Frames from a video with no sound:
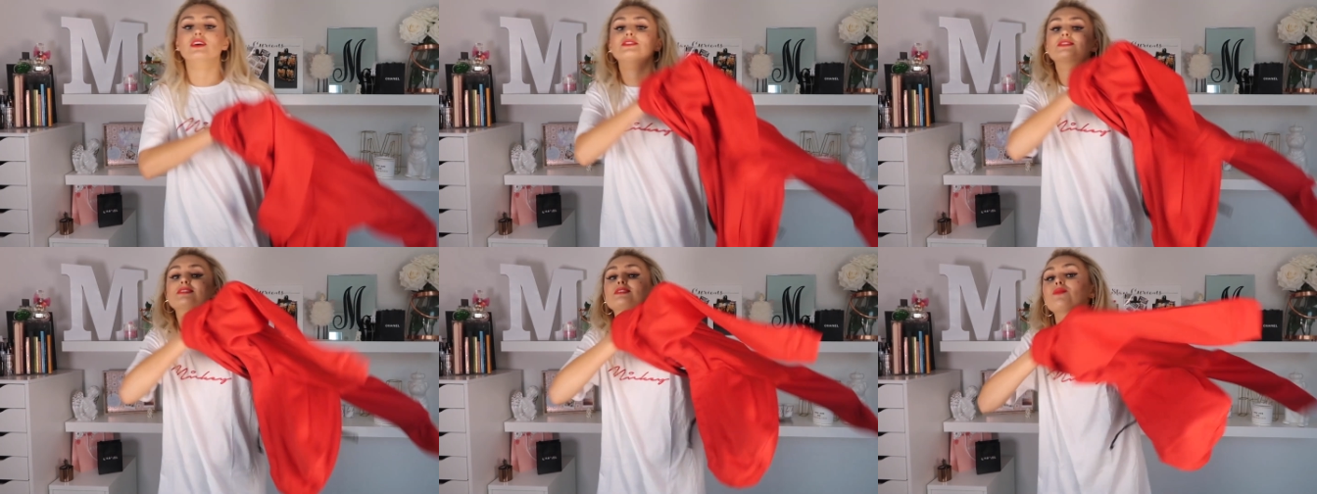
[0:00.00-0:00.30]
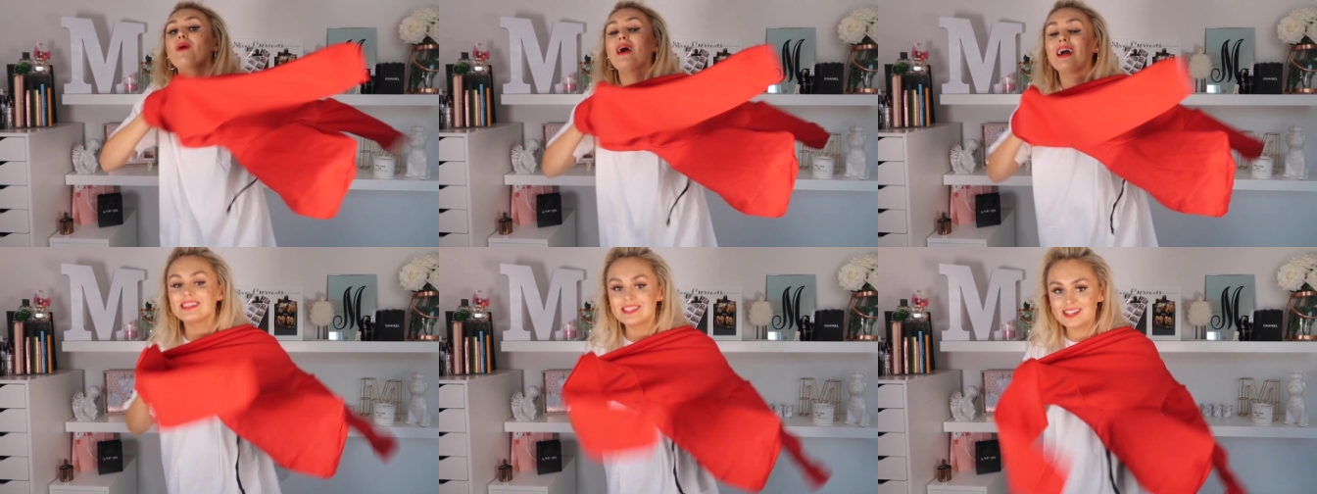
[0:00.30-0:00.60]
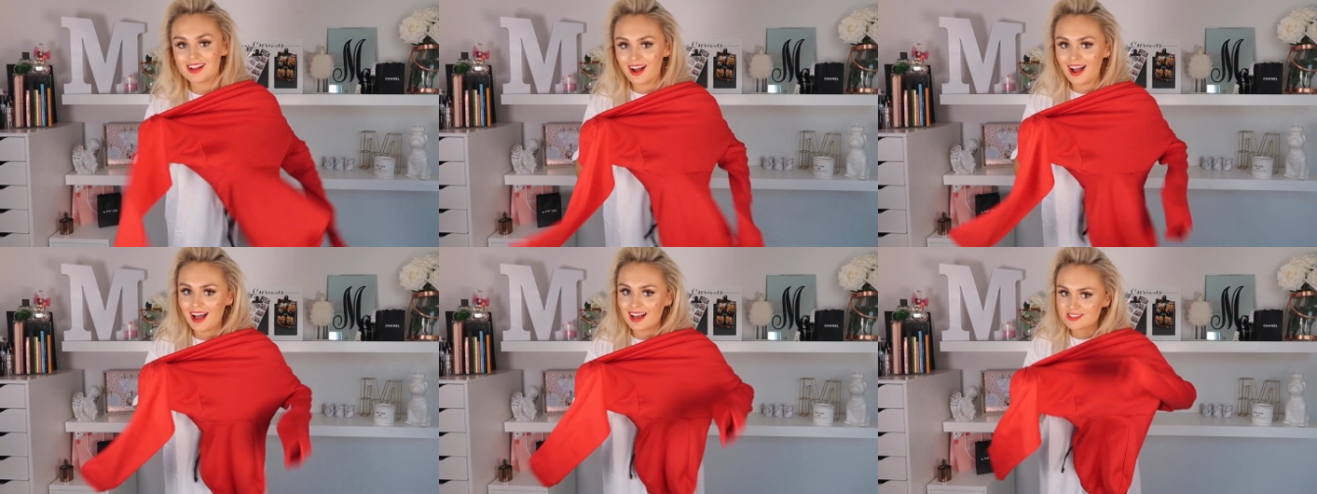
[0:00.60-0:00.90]
A
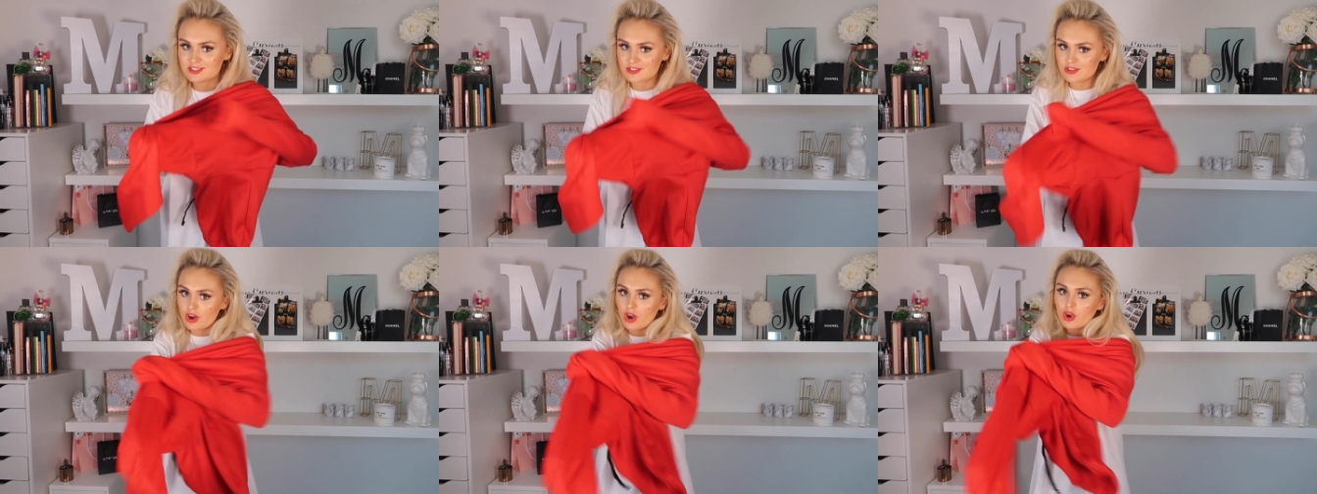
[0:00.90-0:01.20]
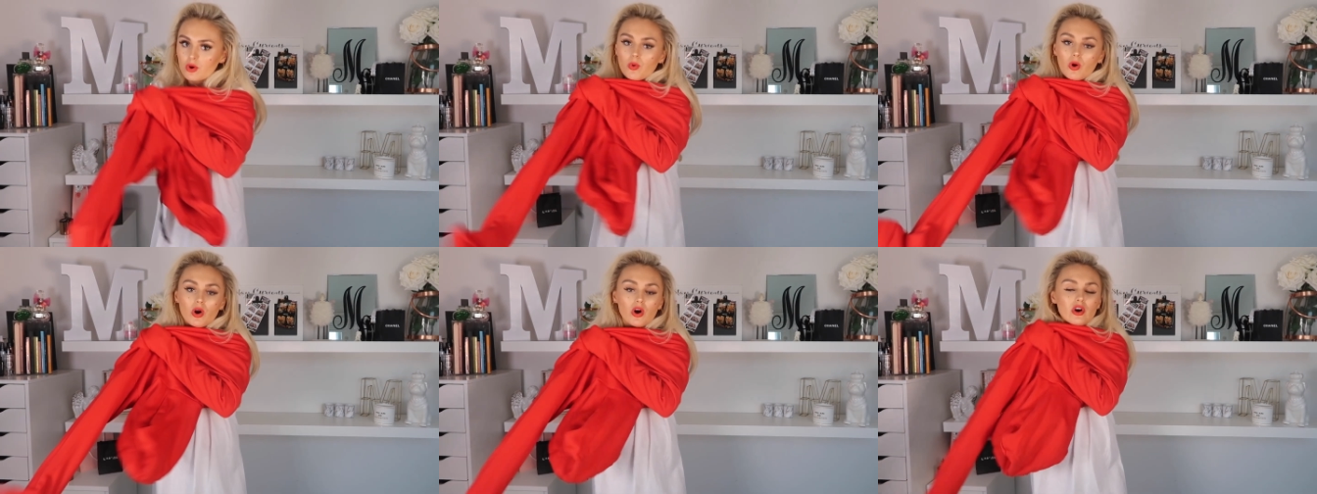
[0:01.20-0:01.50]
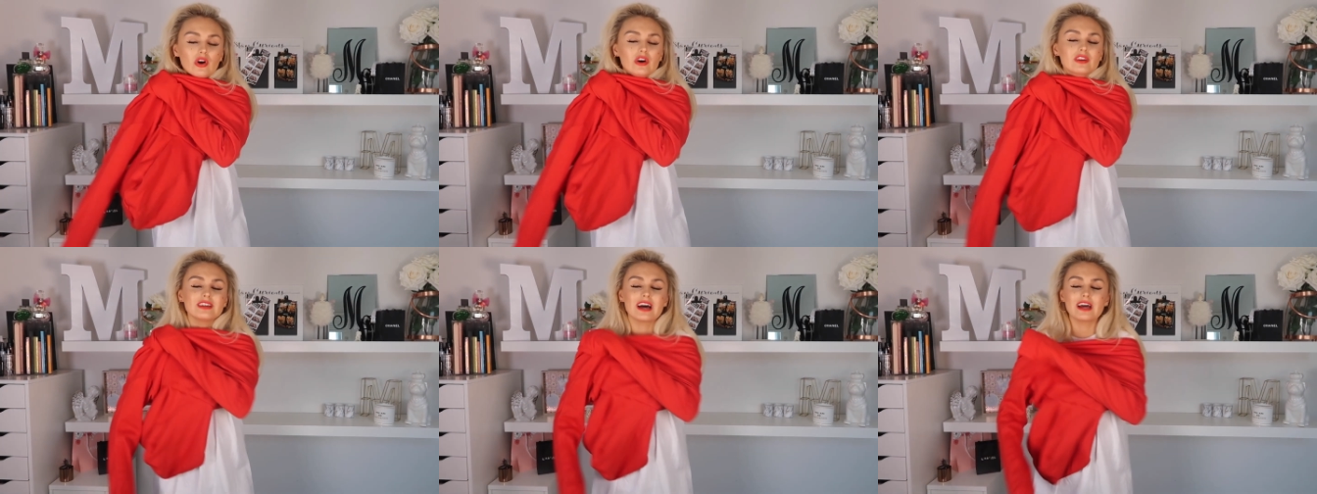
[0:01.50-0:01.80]
sweater has no
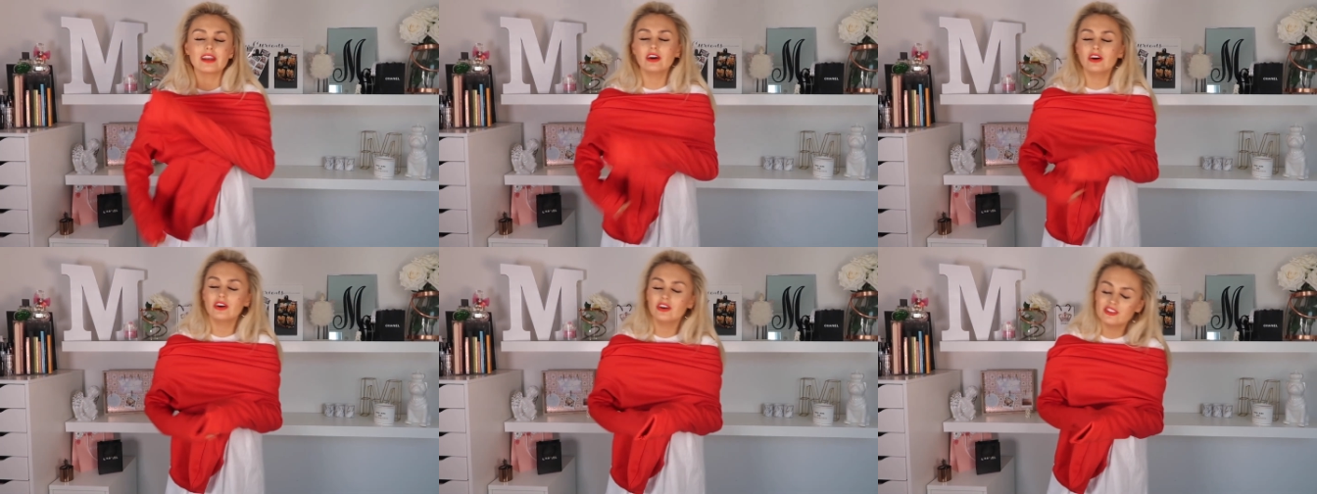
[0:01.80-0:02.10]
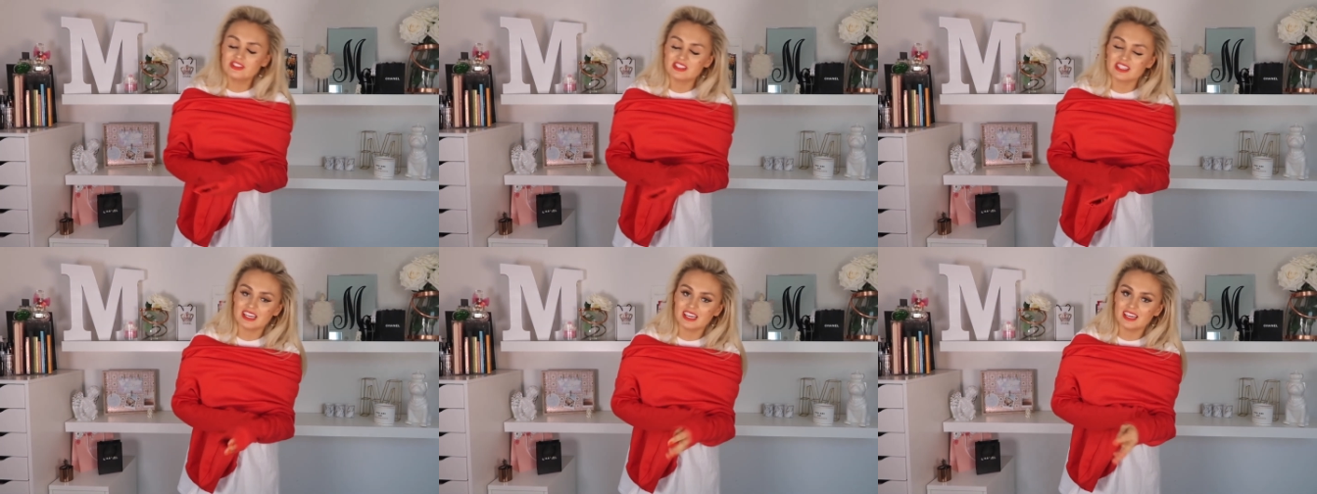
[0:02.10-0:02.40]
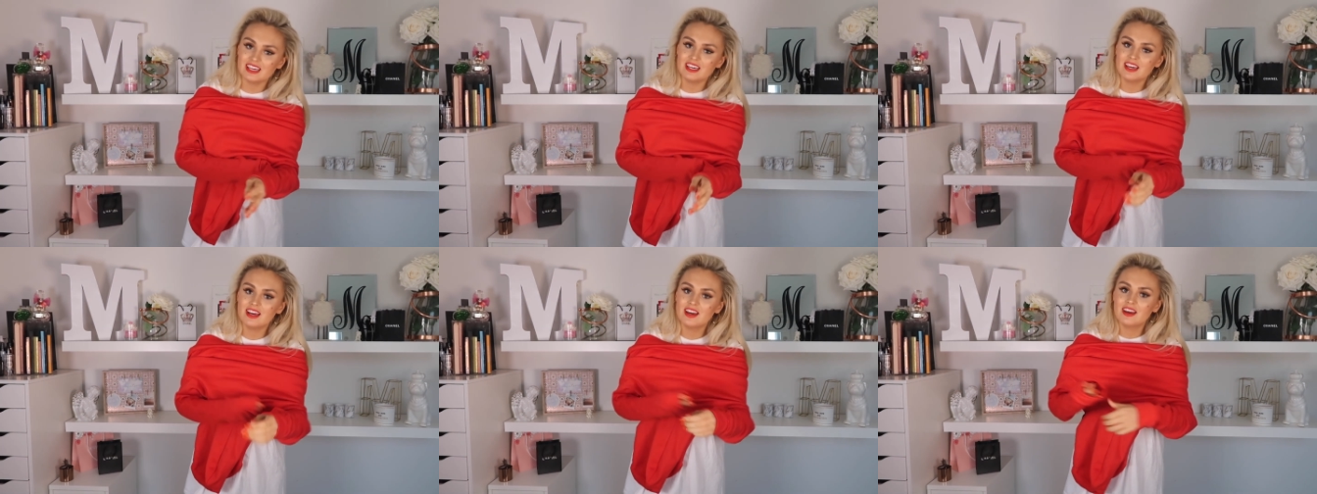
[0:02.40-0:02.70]
hood and a
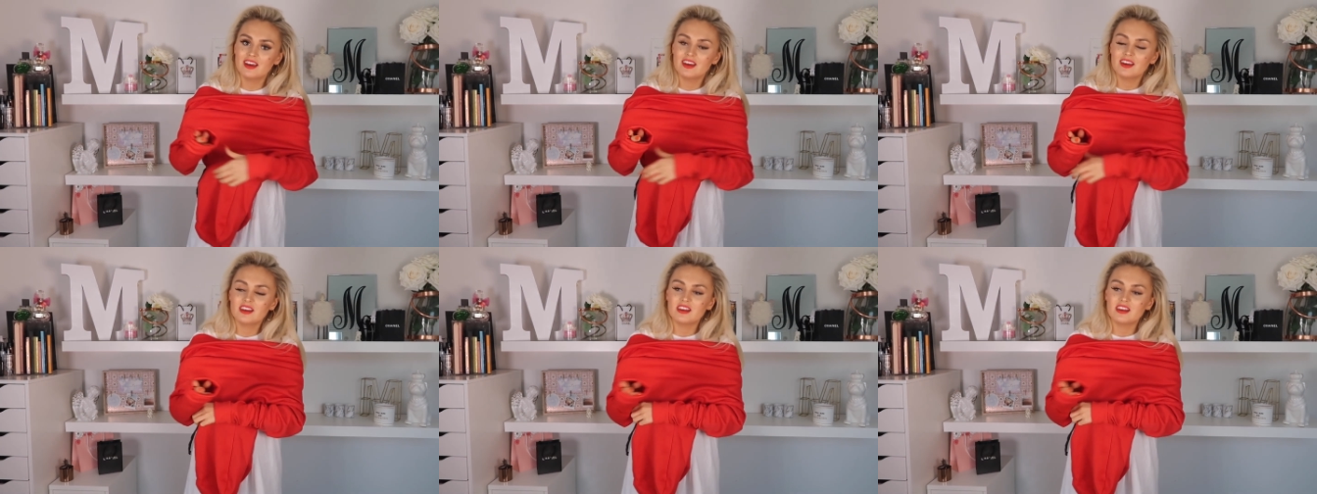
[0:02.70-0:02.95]
hoodie,